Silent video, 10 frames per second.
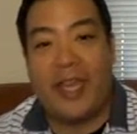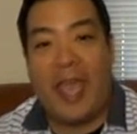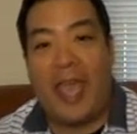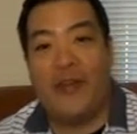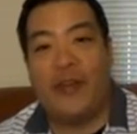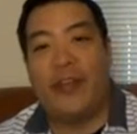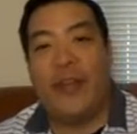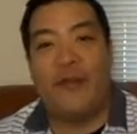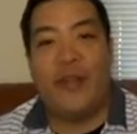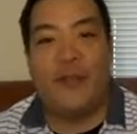in cash, and it
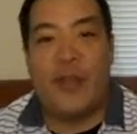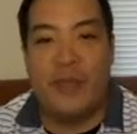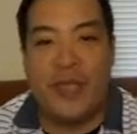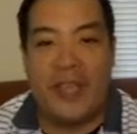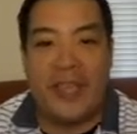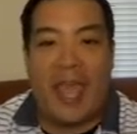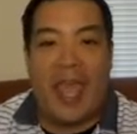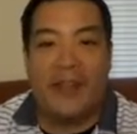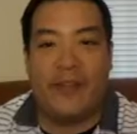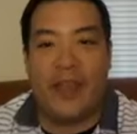definitely bit me in the
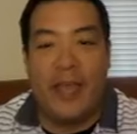ass.